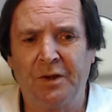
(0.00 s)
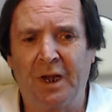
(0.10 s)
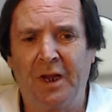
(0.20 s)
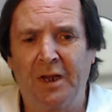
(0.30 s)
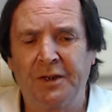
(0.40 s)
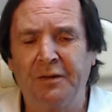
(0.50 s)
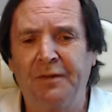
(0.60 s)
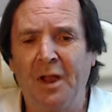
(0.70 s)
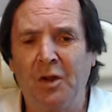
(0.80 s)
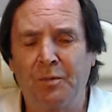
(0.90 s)
uh,
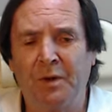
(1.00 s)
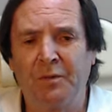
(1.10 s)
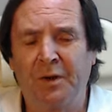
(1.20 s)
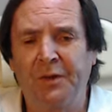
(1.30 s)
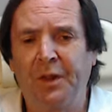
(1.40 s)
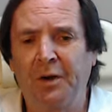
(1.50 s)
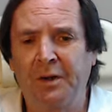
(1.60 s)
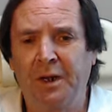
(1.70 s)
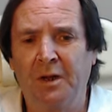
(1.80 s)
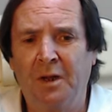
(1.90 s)
development for
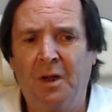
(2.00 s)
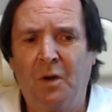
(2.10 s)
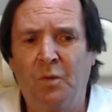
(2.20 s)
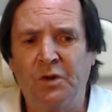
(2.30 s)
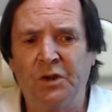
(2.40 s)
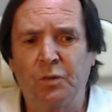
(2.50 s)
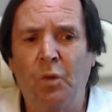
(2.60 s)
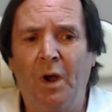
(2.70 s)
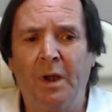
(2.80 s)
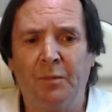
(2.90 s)
Turkey, which is
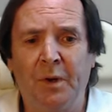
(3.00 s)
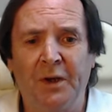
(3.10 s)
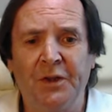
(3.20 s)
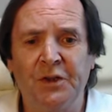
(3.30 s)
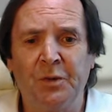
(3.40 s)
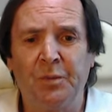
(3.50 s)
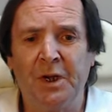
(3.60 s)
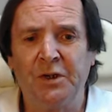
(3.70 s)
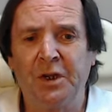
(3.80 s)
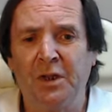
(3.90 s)
why
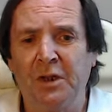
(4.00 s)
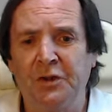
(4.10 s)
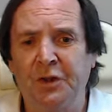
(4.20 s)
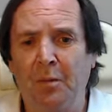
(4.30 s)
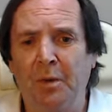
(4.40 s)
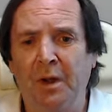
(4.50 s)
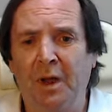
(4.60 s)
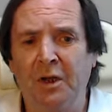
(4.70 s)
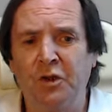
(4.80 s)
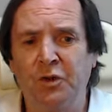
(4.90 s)
participation in the summit
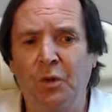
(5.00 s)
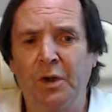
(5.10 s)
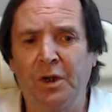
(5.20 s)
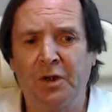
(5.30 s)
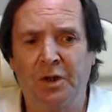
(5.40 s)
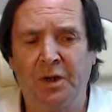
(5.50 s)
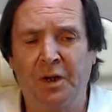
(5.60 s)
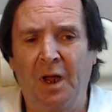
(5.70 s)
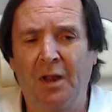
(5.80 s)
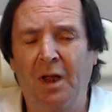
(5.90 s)
and joining
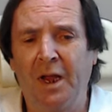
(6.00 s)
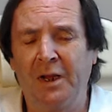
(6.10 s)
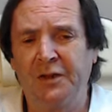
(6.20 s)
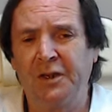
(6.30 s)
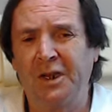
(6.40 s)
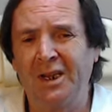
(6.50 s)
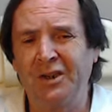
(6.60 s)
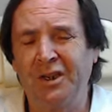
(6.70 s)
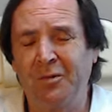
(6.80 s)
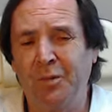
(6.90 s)
the alliance is
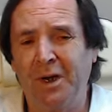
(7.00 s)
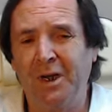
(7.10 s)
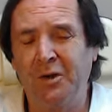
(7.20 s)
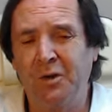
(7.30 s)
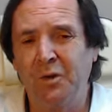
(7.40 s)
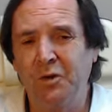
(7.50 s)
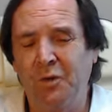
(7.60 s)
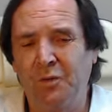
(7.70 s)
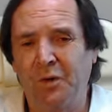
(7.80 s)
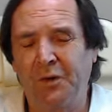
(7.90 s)
actually pretty
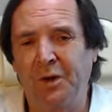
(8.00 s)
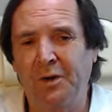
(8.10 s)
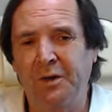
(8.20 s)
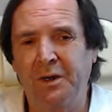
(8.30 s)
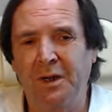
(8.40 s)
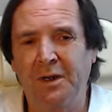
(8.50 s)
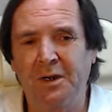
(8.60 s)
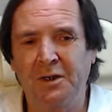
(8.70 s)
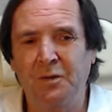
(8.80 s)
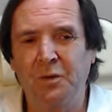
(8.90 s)
crucial for Turkey in
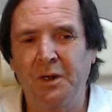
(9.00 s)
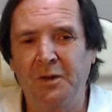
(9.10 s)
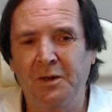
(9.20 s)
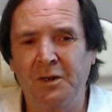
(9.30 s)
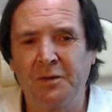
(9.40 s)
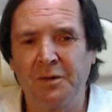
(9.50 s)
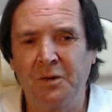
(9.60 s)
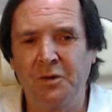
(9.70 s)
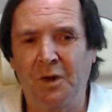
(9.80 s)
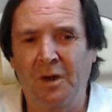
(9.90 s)
its looking to the
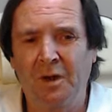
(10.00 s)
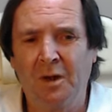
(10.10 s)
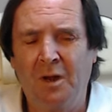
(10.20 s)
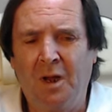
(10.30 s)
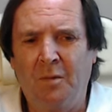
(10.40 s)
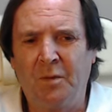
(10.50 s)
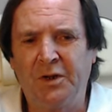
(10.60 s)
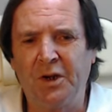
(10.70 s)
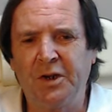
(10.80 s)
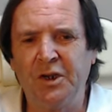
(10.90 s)
future. I mean,
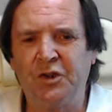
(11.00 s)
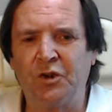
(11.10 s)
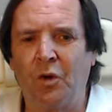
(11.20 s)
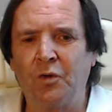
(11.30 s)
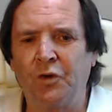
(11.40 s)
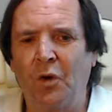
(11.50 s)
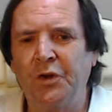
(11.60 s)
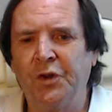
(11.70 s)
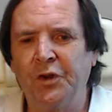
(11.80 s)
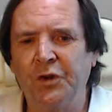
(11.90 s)
Turkey is
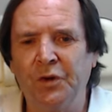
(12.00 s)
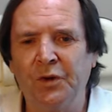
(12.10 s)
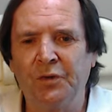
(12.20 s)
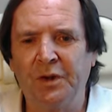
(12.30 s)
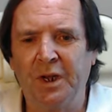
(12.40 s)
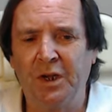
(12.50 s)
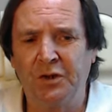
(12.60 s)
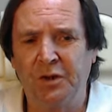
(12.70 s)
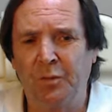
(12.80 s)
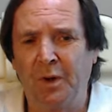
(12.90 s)
drawn to the
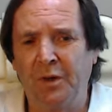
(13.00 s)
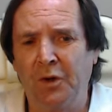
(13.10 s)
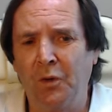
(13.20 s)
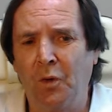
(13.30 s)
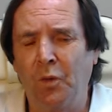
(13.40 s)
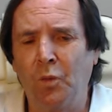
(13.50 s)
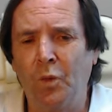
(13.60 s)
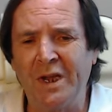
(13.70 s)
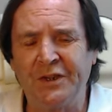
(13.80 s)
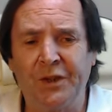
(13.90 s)
unification by the
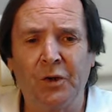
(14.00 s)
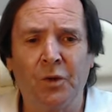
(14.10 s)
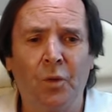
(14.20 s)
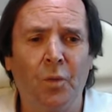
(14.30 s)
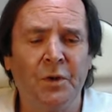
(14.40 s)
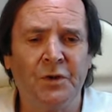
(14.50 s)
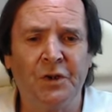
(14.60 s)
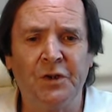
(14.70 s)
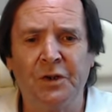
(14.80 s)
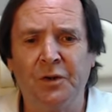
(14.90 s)
non-Western
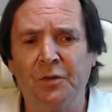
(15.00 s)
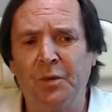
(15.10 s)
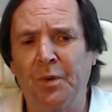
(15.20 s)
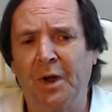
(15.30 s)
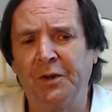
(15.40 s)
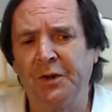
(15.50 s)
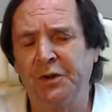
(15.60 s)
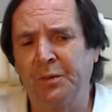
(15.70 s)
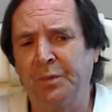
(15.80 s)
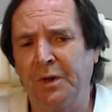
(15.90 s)
composition of the
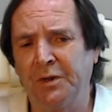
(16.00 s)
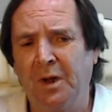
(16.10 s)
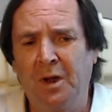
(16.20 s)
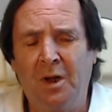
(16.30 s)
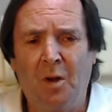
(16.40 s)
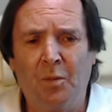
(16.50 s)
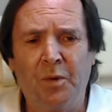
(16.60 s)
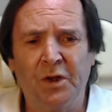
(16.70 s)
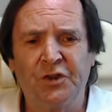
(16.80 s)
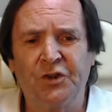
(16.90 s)
participants,
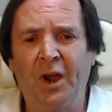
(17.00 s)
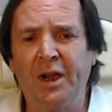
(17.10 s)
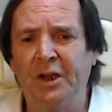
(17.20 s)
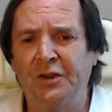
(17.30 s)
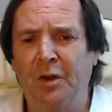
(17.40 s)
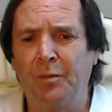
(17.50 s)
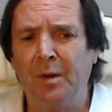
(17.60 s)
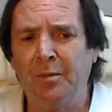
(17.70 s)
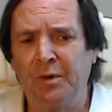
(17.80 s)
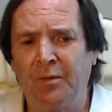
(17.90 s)
Plus, China is a
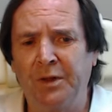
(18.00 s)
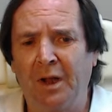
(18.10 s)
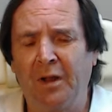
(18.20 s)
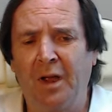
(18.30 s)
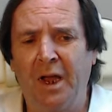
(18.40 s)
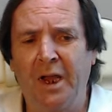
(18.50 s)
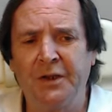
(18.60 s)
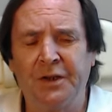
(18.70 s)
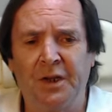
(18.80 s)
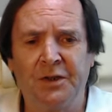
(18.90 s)
member of the
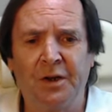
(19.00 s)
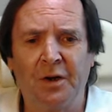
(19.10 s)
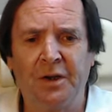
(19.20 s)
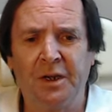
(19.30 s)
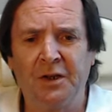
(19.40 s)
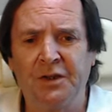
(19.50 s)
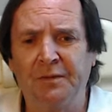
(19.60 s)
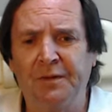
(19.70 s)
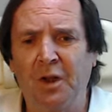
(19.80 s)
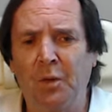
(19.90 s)
alliance and Turkey is
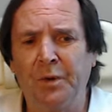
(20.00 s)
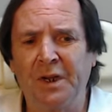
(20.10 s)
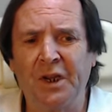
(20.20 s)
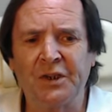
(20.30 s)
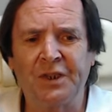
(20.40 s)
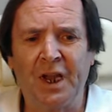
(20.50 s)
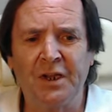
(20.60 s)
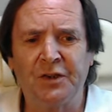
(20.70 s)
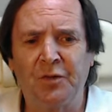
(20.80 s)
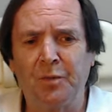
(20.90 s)
developing
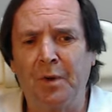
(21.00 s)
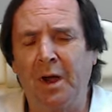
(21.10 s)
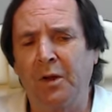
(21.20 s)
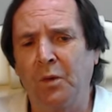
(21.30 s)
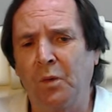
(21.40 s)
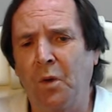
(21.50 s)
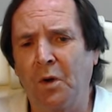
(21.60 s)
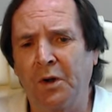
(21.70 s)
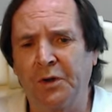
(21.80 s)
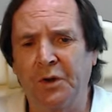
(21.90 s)
extensive macro
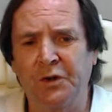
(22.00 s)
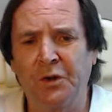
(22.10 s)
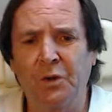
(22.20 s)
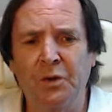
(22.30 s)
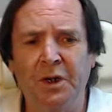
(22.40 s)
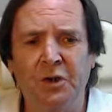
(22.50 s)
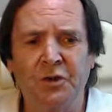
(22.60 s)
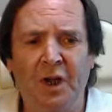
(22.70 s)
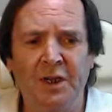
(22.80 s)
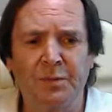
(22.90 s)
corridors, including
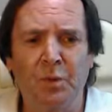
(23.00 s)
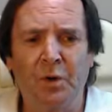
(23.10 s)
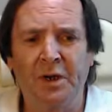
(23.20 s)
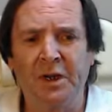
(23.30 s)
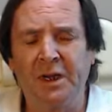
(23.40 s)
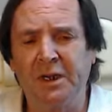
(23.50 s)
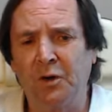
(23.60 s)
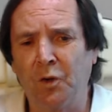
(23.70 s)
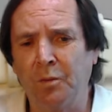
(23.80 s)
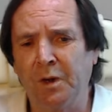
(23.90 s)
transport and
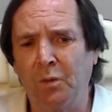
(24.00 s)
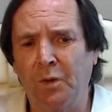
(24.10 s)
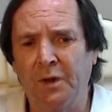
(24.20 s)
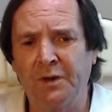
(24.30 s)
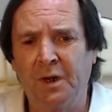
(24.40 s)
economic ones,